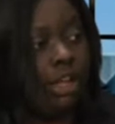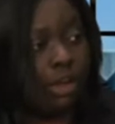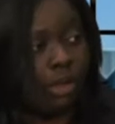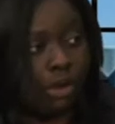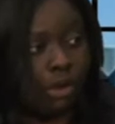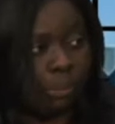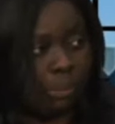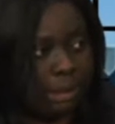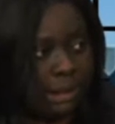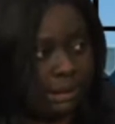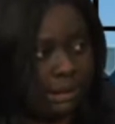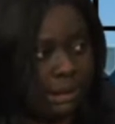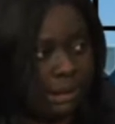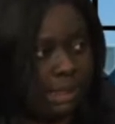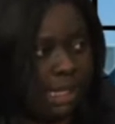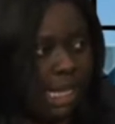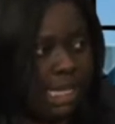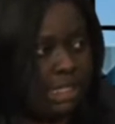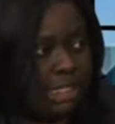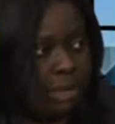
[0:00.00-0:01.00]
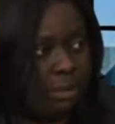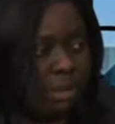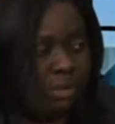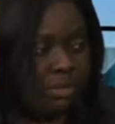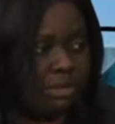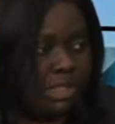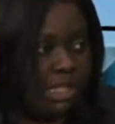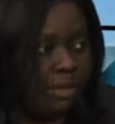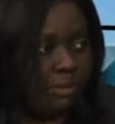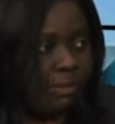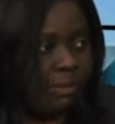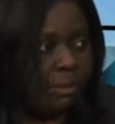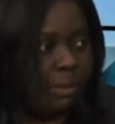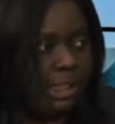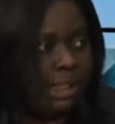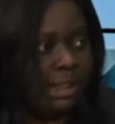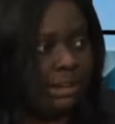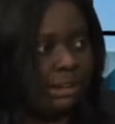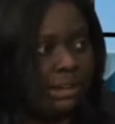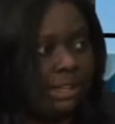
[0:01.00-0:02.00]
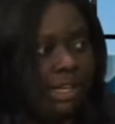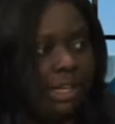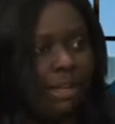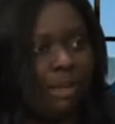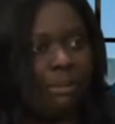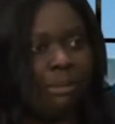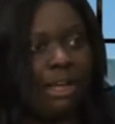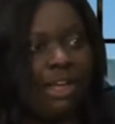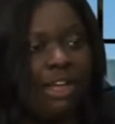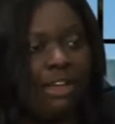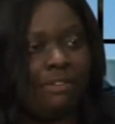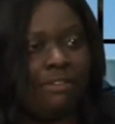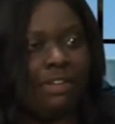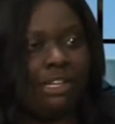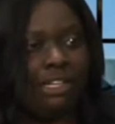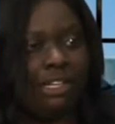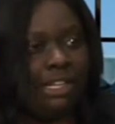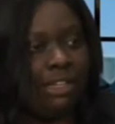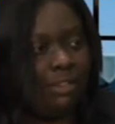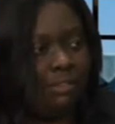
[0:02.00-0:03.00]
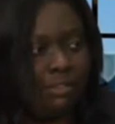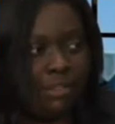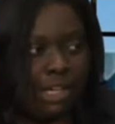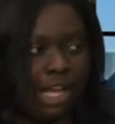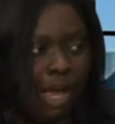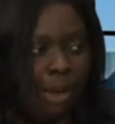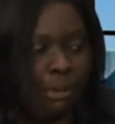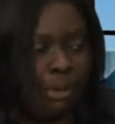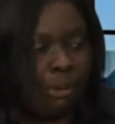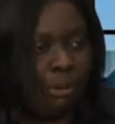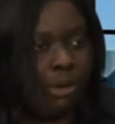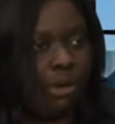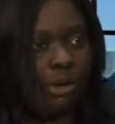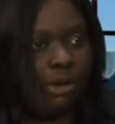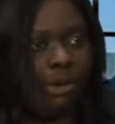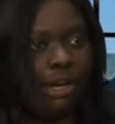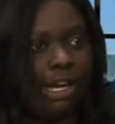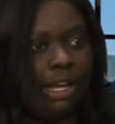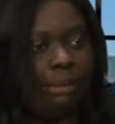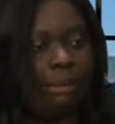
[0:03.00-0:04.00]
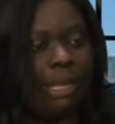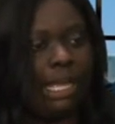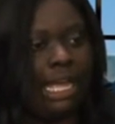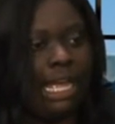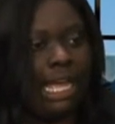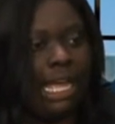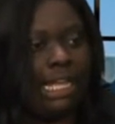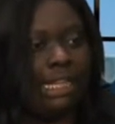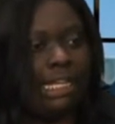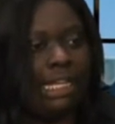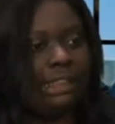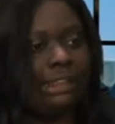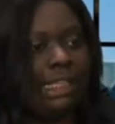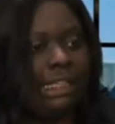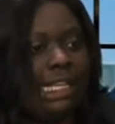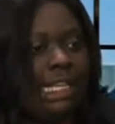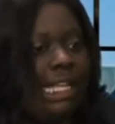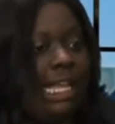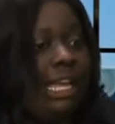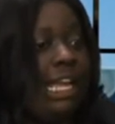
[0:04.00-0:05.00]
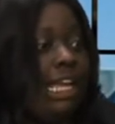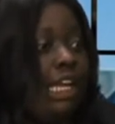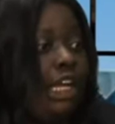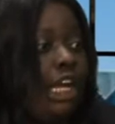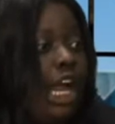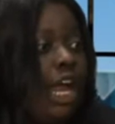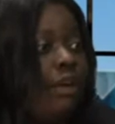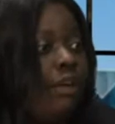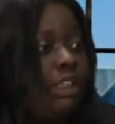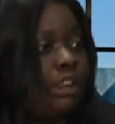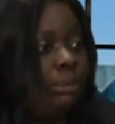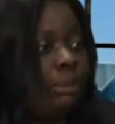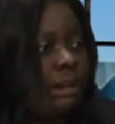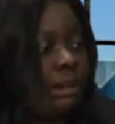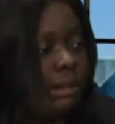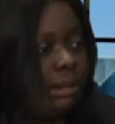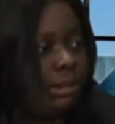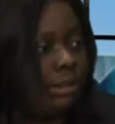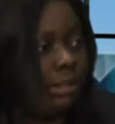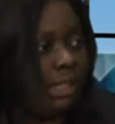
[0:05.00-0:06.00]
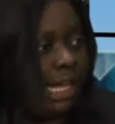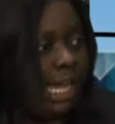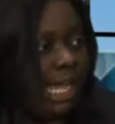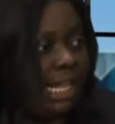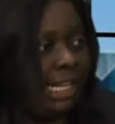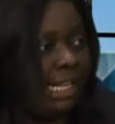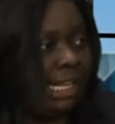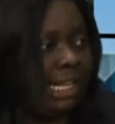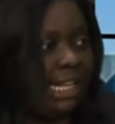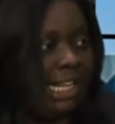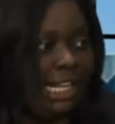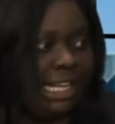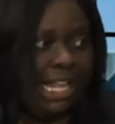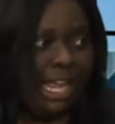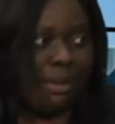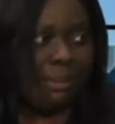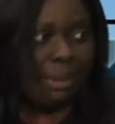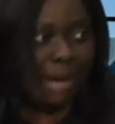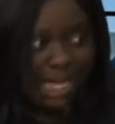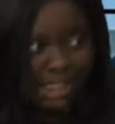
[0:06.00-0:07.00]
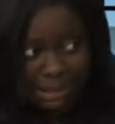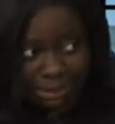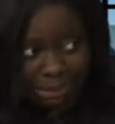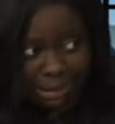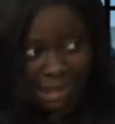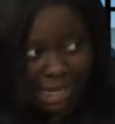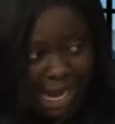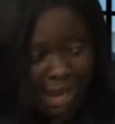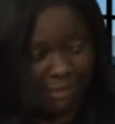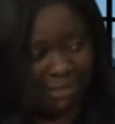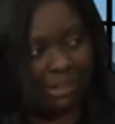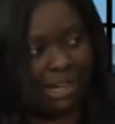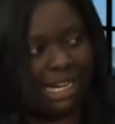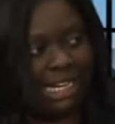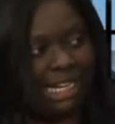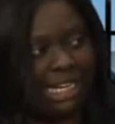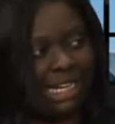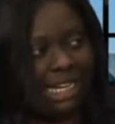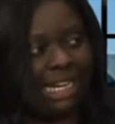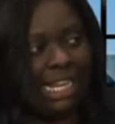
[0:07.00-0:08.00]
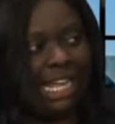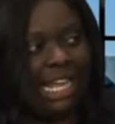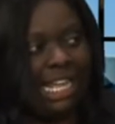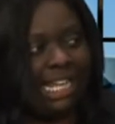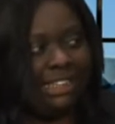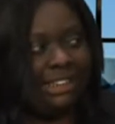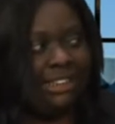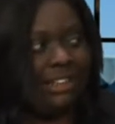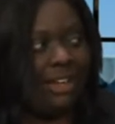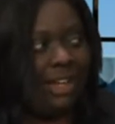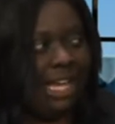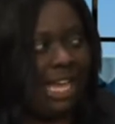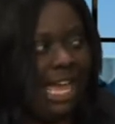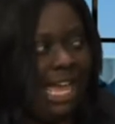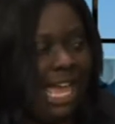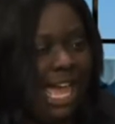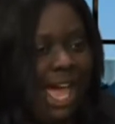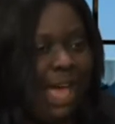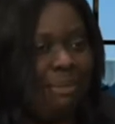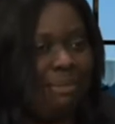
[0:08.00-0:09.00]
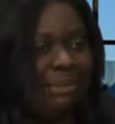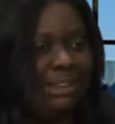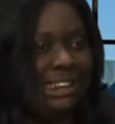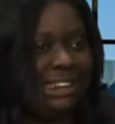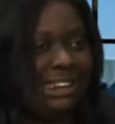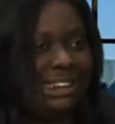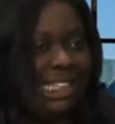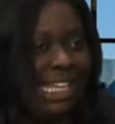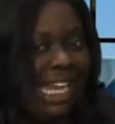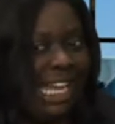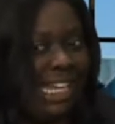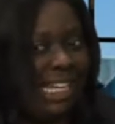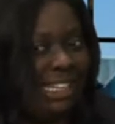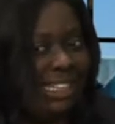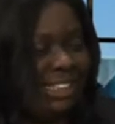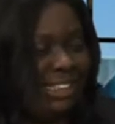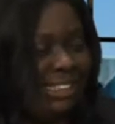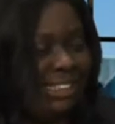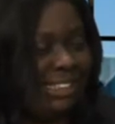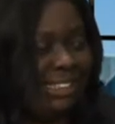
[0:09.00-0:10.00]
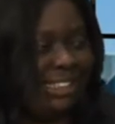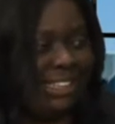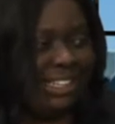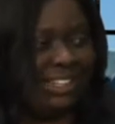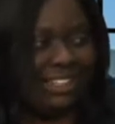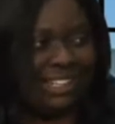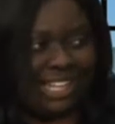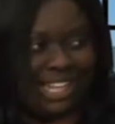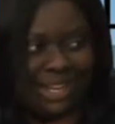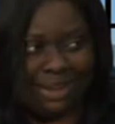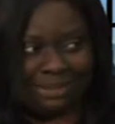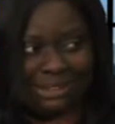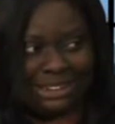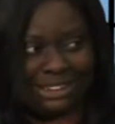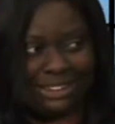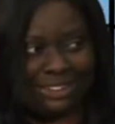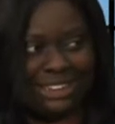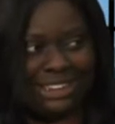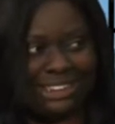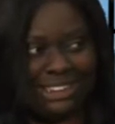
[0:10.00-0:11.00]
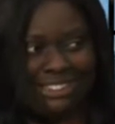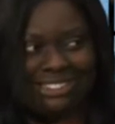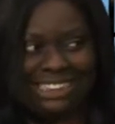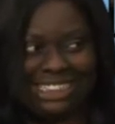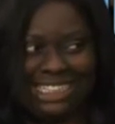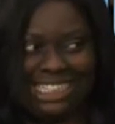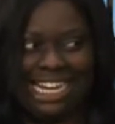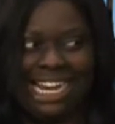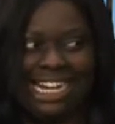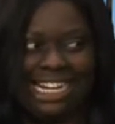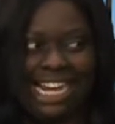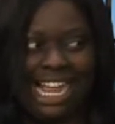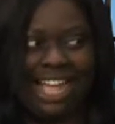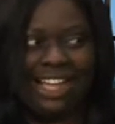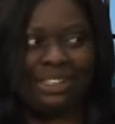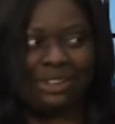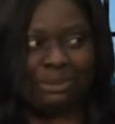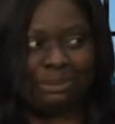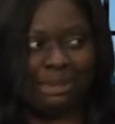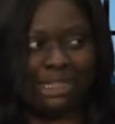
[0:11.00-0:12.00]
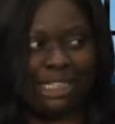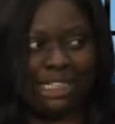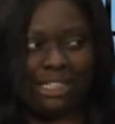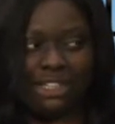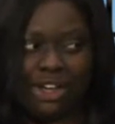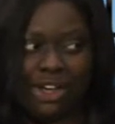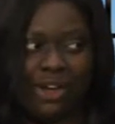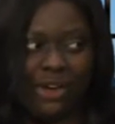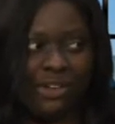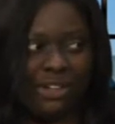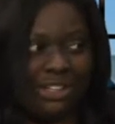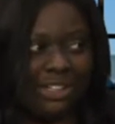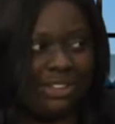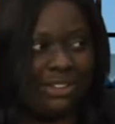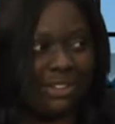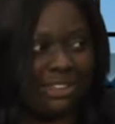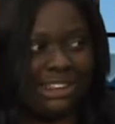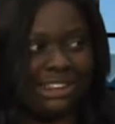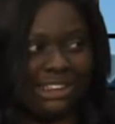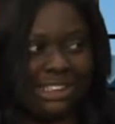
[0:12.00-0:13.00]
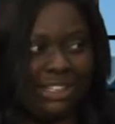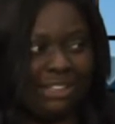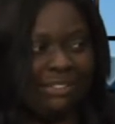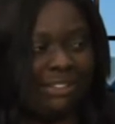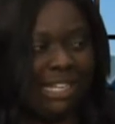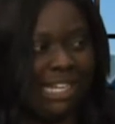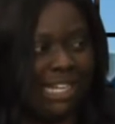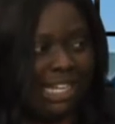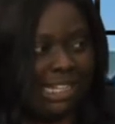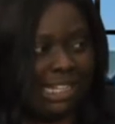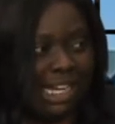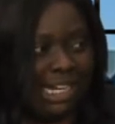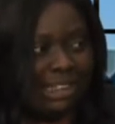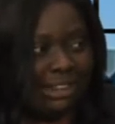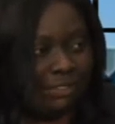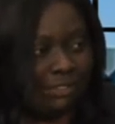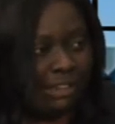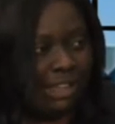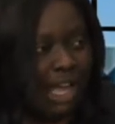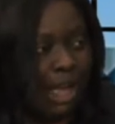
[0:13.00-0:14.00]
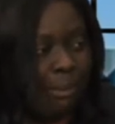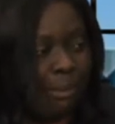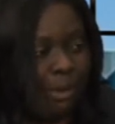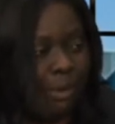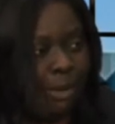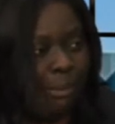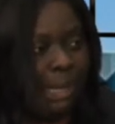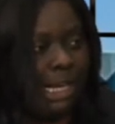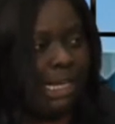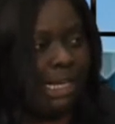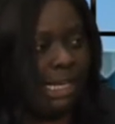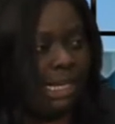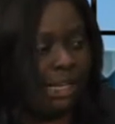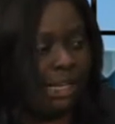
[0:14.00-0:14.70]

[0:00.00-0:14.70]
go to Princeton last summer for 7 weeks for another phenomenal program and things like that. They encouraged me to do that and then they praised me after I did it. So I'm just like, okay, I'm just doing stuff to get out of the house, but no, you're doing stuff that is phenomenal and making an